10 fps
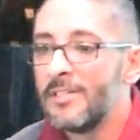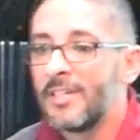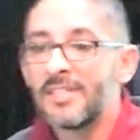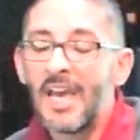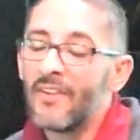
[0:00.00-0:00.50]

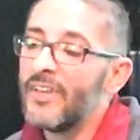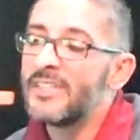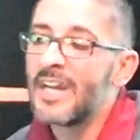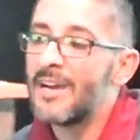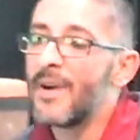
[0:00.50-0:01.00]
Because every
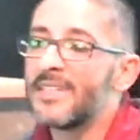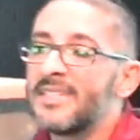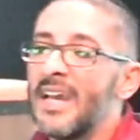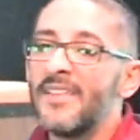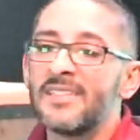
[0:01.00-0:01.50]
time I
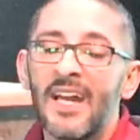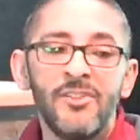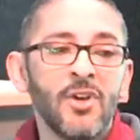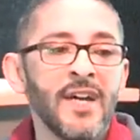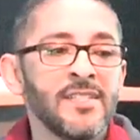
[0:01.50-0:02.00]
say this, and I,
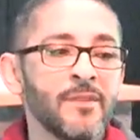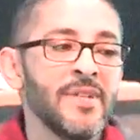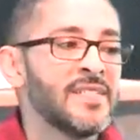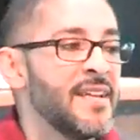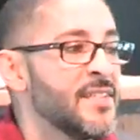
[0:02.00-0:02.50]
you guys hear me
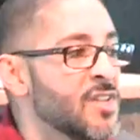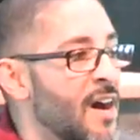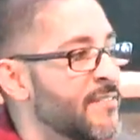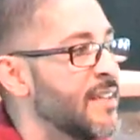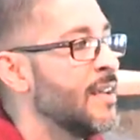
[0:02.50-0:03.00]
say this
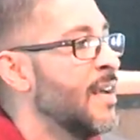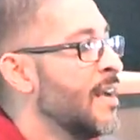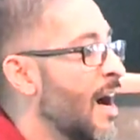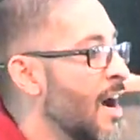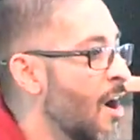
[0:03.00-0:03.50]
often,
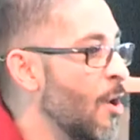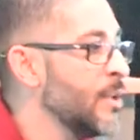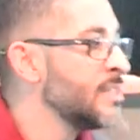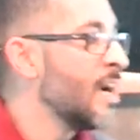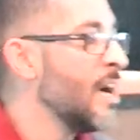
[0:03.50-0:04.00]
I
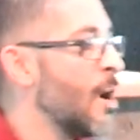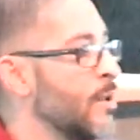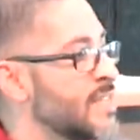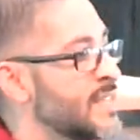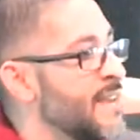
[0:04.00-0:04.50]
always, I
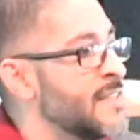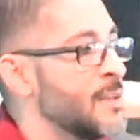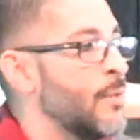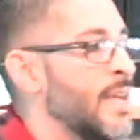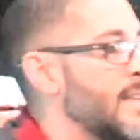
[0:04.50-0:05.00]
always say this, and, when,